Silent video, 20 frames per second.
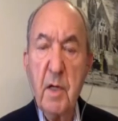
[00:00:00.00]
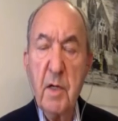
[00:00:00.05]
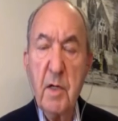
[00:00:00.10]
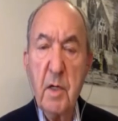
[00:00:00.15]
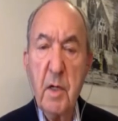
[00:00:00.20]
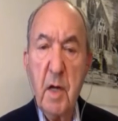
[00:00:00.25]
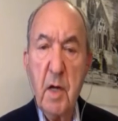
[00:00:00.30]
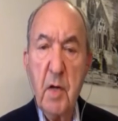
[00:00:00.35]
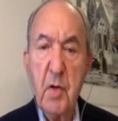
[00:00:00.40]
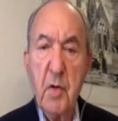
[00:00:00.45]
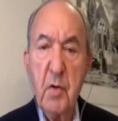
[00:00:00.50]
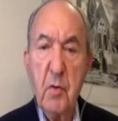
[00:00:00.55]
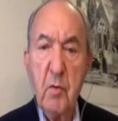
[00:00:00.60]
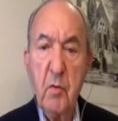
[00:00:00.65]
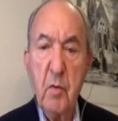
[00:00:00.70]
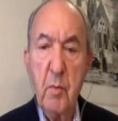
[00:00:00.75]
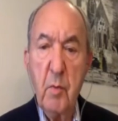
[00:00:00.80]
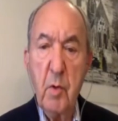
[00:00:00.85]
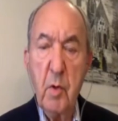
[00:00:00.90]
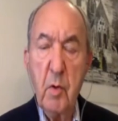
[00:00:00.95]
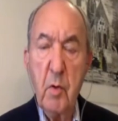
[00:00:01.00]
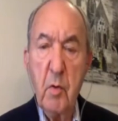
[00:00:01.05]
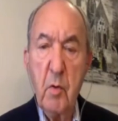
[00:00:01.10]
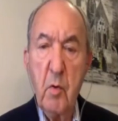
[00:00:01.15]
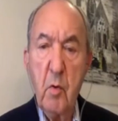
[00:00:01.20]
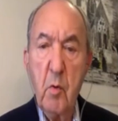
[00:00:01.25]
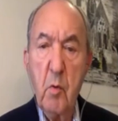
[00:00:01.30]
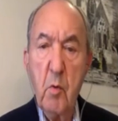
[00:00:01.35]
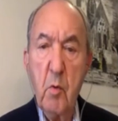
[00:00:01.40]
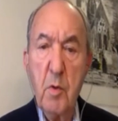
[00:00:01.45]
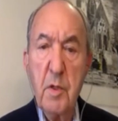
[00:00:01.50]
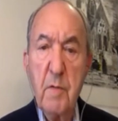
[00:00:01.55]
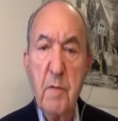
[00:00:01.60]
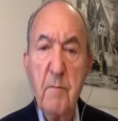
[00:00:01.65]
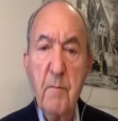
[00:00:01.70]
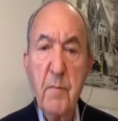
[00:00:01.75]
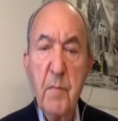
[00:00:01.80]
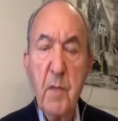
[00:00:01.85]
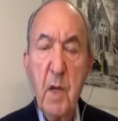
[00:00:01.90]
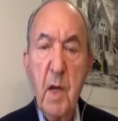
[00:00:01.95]
the International Criminal Court,
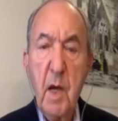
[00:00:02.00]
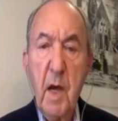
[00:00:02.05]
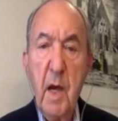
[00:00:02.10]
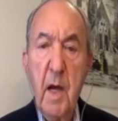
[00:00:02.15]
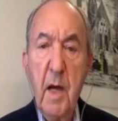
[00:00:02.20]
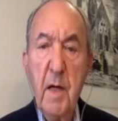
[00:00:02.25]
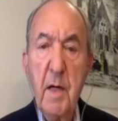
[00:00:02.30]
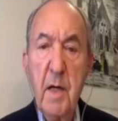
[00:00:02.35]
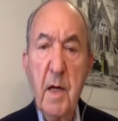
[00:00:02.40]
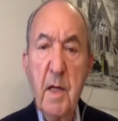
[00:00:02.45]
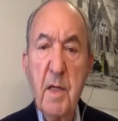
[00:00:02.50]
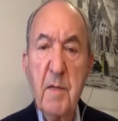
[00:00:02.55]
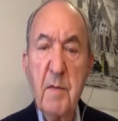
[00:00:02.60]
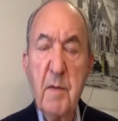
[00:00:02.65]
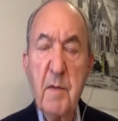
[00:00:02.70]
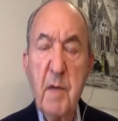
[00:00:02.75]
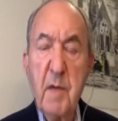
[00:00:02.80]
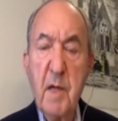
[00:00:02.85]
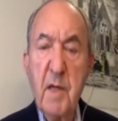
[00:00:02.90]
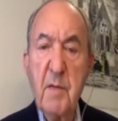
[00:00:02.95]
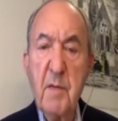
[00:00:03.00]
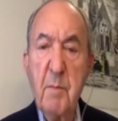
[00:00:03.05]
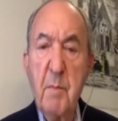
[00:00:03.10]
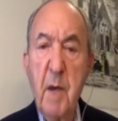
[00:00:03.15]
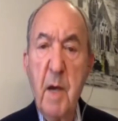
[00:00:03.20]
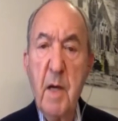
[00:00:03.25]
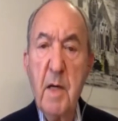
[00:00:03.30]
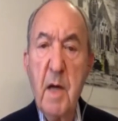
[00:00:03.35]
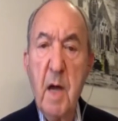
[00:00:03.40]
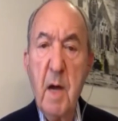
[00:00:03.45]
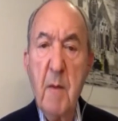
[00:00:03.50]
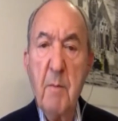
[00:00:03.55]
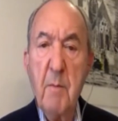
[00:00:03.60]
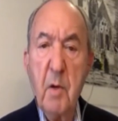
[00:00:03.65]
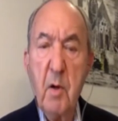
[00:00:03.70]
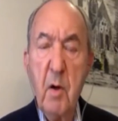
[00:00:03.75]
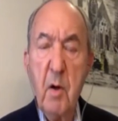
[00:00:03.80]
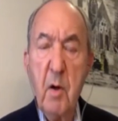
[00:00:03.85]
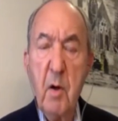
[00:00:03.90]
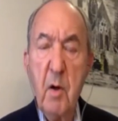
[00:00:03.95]
and it's made
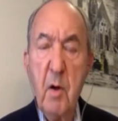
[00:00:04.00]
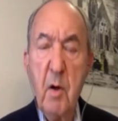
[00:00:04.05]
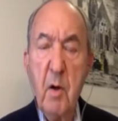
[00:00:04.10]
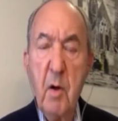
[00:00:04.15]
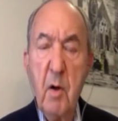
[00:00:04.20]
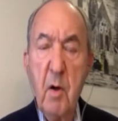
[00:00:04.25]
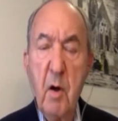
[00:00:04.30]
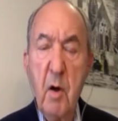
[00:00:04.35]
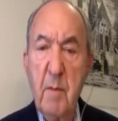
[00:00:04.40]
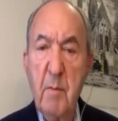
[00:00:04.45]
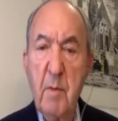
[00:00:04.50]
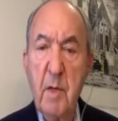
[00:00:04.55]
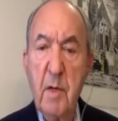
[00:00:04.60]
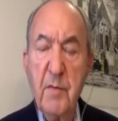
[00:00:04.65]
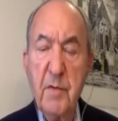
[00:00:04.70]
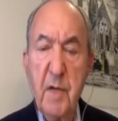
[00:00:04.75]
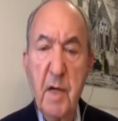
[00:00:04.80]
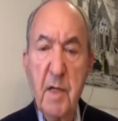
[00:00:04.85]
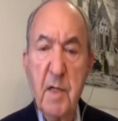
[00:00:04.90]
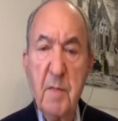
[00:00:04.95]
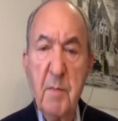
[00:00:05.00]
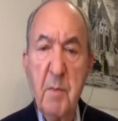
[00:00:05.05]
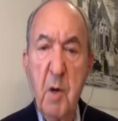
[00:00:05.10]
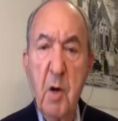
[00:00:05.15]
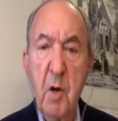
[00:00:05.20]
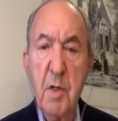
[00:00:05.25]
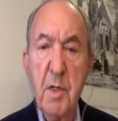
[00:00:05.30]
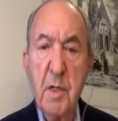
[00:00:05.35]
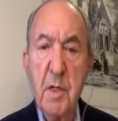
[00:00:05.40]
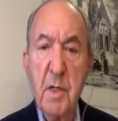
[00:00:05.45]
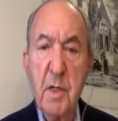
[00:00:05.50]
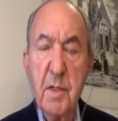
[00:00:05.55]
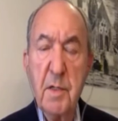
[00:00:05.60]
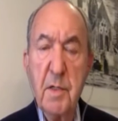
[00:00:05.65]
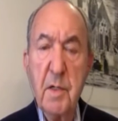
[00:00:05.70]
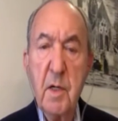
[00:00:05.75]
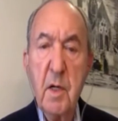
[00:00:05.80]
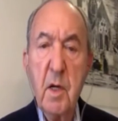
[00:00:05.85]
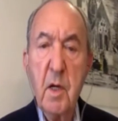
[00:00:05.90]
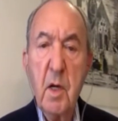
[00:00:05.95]
up of an assembly of states
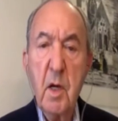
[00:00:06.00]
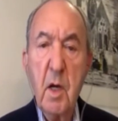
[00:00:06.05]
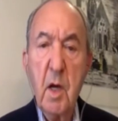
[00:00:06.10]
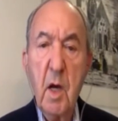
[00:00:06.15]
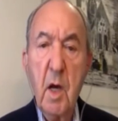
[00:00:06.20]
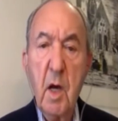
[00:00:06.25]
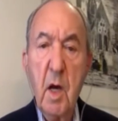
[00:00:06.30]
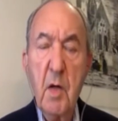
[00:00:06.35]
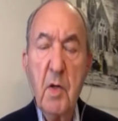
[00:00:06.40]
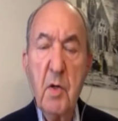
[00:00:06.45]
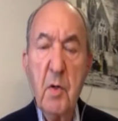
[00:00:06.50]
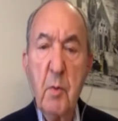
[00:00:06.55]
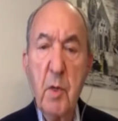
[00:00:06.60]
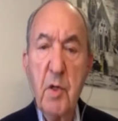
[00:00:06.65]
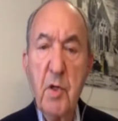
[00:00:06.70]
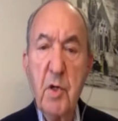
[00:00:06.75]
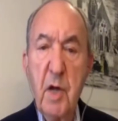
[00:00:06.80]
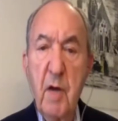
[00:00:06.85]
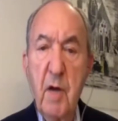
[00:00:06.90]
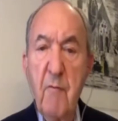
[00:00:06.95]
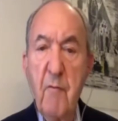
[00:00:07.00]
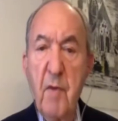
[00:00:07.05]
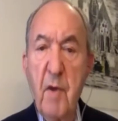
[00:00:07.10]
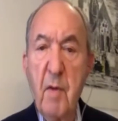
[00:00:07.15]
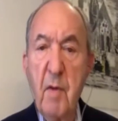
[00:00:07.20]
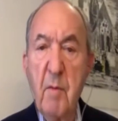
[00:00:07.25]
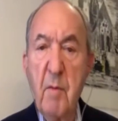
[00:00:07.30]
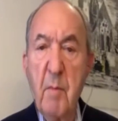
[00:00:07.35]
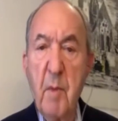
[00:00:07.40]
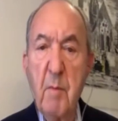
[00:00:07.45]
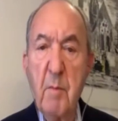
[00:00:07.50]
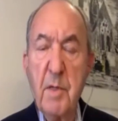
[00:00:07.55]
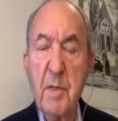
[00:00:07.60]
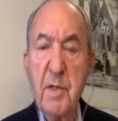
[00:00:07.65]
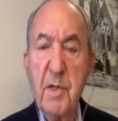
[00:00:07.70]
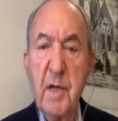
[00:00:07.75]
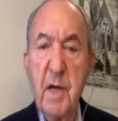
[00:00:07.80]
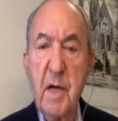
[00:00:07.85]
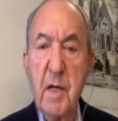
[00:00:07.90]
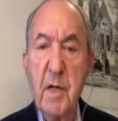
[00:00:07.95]
parties to which every member
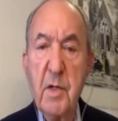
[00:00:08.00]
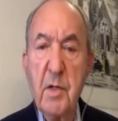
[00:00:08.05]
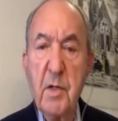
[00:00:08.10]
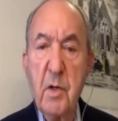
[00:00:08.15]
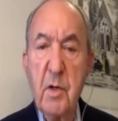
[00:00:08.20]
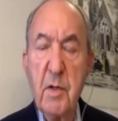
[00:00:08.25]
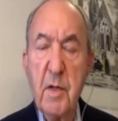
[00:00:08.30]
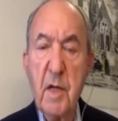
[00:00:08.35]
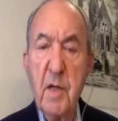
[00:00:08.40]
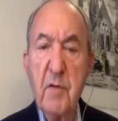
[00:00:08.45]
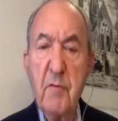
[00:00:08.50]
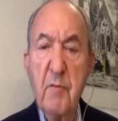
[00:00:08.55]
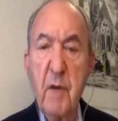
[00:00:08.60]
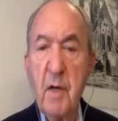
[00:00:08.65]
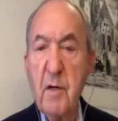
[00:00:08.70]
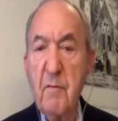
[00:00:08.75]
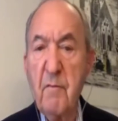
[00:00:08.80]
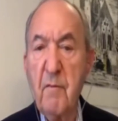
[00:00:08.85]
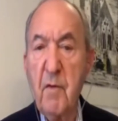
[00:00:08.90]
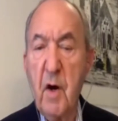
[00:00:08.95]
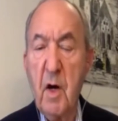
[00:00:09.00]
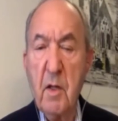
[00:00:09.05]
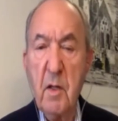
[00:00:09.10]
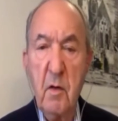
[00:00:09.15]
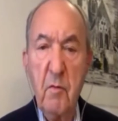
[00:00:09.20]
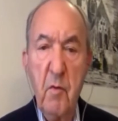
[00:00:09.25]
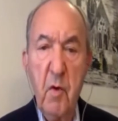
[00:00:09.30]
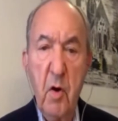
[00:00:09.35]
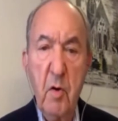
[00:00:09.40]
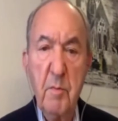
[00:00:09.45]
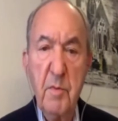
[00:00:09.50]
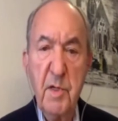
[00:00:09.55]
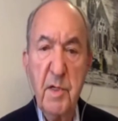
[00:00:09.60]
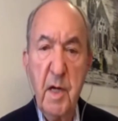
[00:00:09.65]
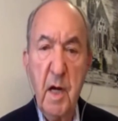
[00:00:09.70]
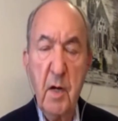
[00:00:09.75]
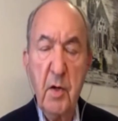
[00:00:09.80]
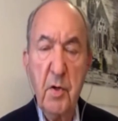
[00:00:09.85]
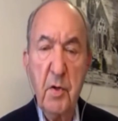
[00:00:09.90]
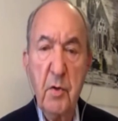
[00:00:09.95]
state that's ratified the Rome
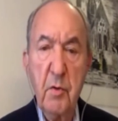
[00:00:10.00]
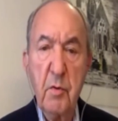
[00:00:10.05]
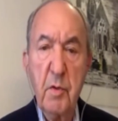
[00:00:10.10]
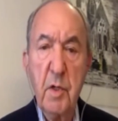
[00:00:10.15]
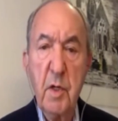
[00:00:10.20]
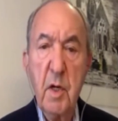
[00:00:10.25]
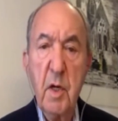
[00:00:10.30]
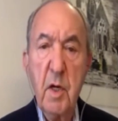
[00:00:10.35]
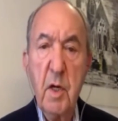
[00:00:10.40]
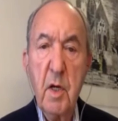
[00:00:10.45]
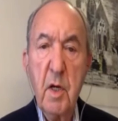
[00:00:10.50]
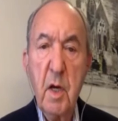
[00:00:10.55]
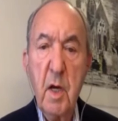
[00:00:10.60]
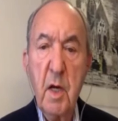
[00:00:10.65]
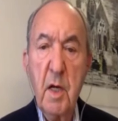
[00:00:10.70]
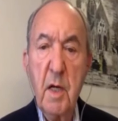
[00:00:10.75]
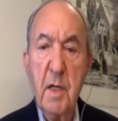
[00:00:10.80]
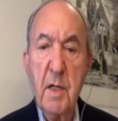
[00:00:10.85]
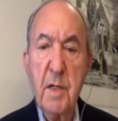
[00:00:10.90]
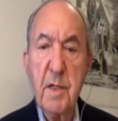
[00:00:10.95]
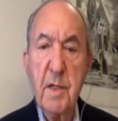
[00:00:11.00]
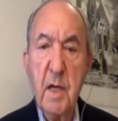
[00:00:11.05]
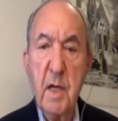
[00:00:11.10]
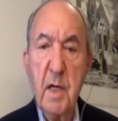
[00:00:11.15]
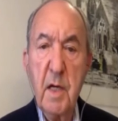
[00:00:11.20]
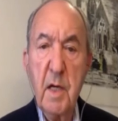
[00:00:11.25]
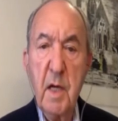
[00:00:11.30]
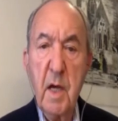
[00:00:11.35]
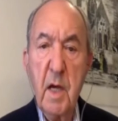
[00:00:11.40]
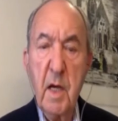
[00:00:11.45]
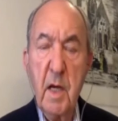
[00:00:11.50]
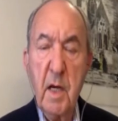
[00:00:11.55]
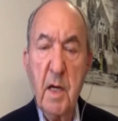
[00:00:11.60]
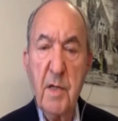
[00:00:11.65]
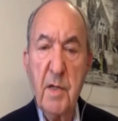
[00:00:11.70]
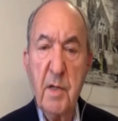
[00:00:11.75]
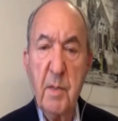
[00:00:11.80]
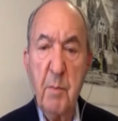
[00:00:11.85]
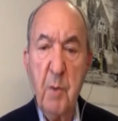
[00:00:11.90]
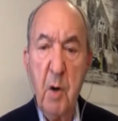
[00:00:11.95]
Statute
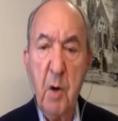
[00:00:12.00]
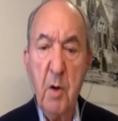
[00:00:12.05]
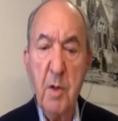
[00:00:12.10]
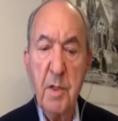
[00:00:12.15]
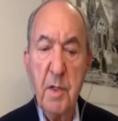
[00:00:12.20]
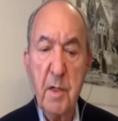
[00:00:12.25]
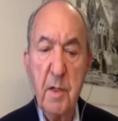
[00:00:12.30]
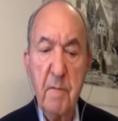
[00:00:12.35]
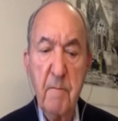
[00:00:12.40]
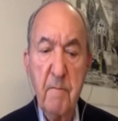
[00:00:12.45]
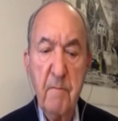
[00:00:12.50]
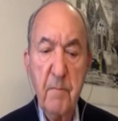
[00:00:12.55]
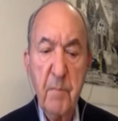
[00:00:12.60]
is a party.